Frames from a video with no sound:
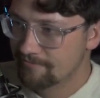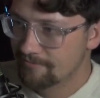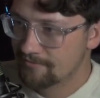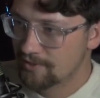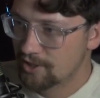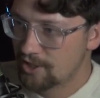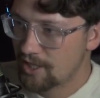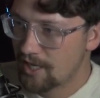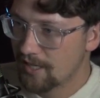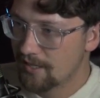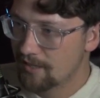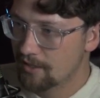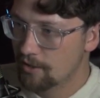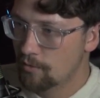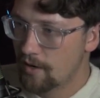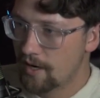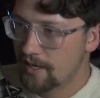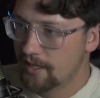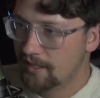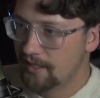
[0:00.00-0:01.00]
Shot clock
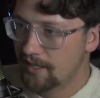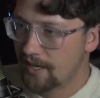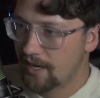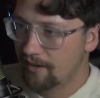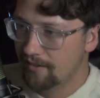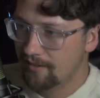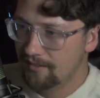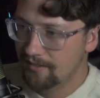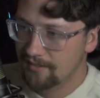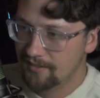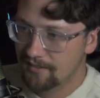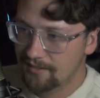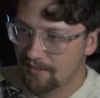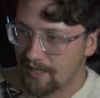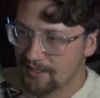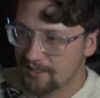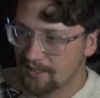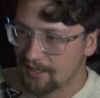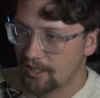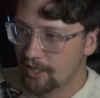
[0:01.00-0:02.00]
winding down.
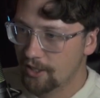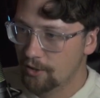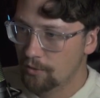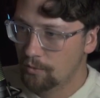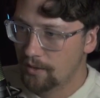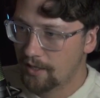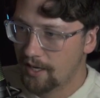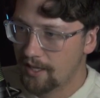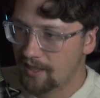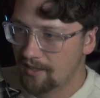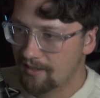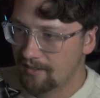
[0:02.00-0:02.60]
That's another one.